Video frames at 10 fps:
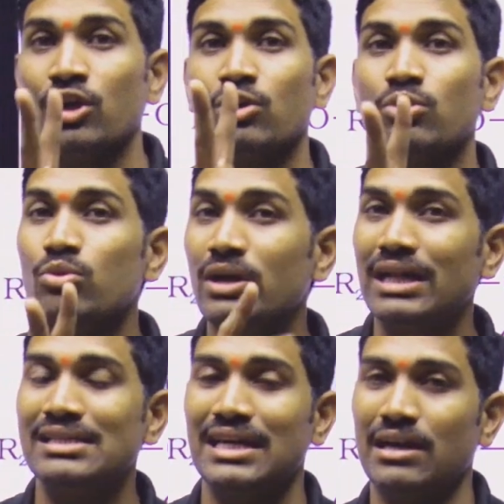Two
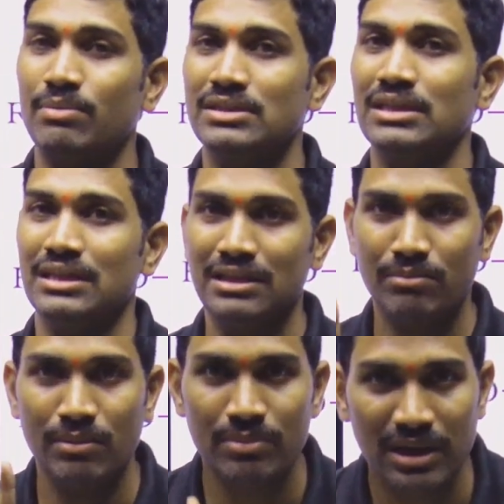tails are present. In the
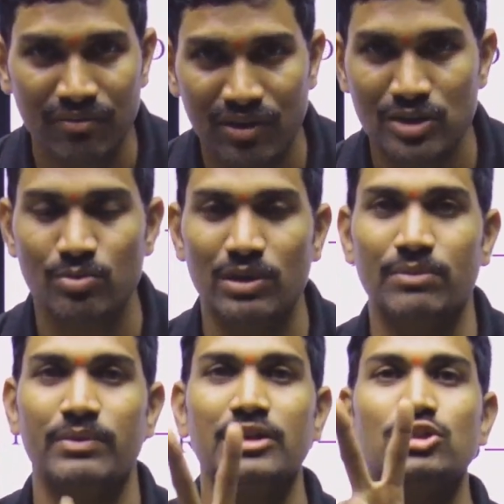membrane
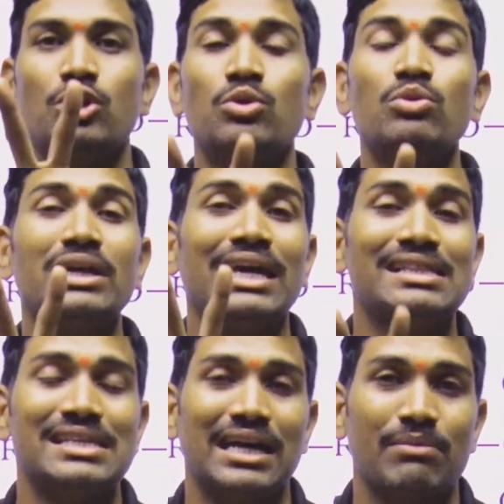phospholipids, two
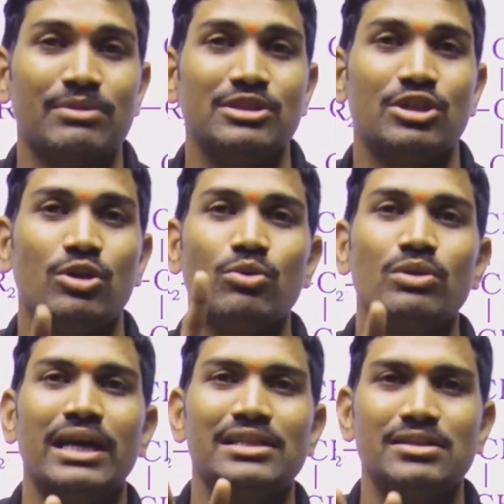tails are present. Two
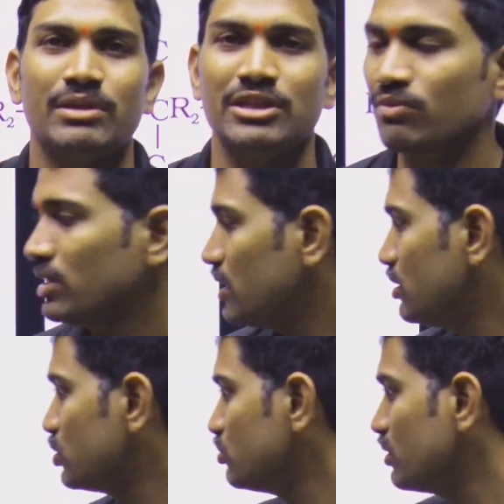tails means, what are
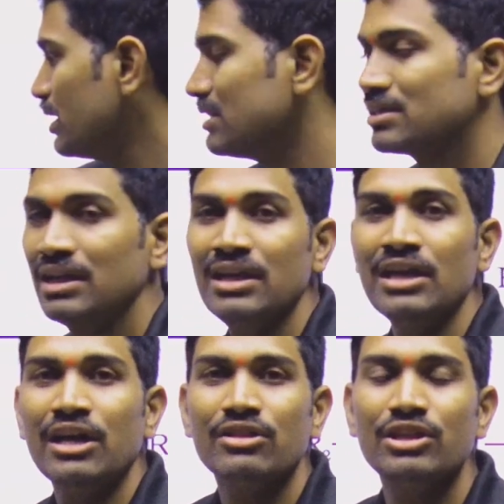these two tails?
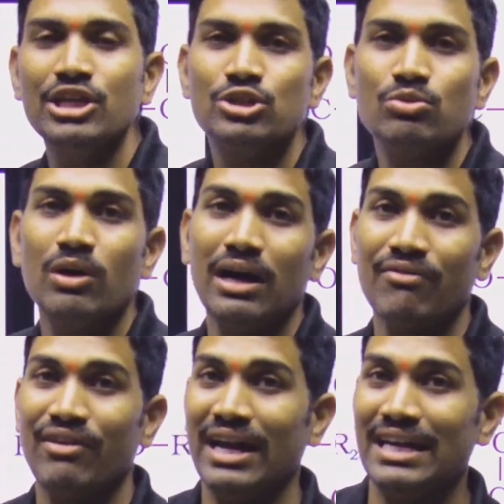These two are
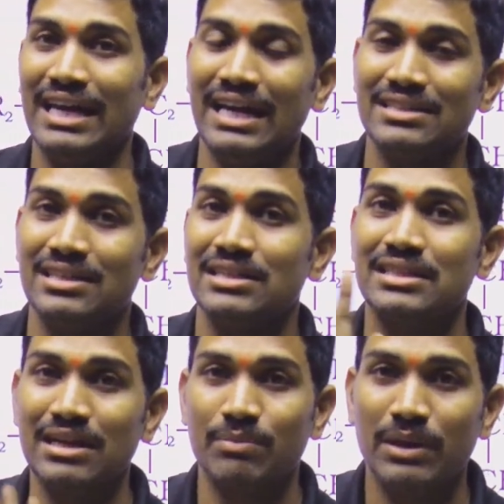fatty acids.
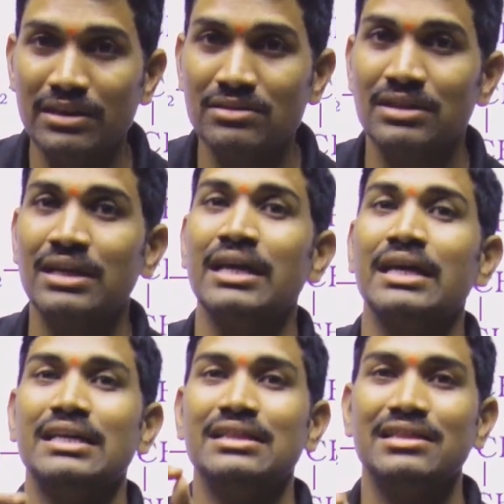That means
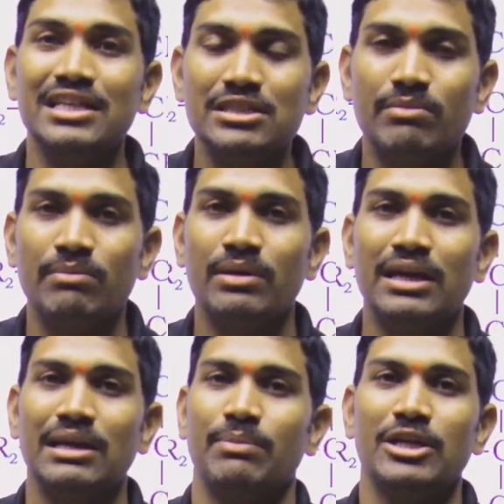in these membrane
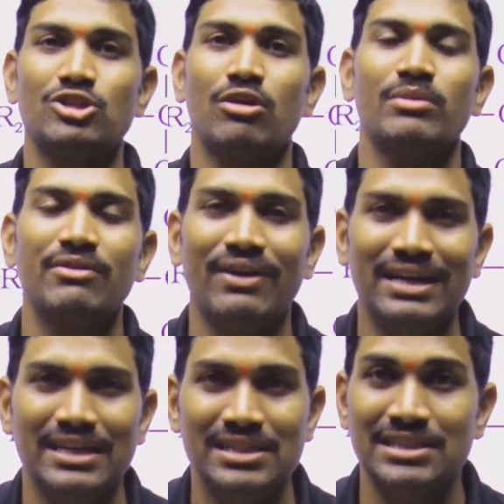lipids, how many fatty
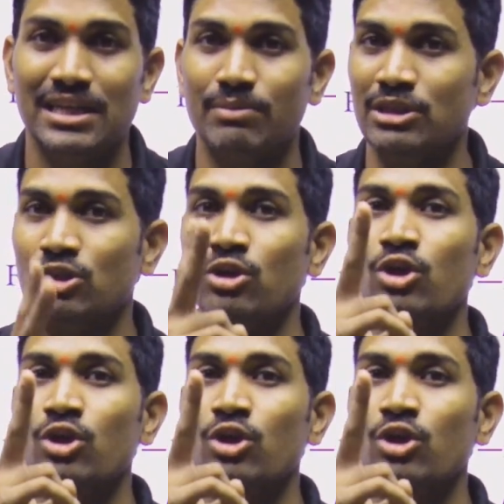acids are present?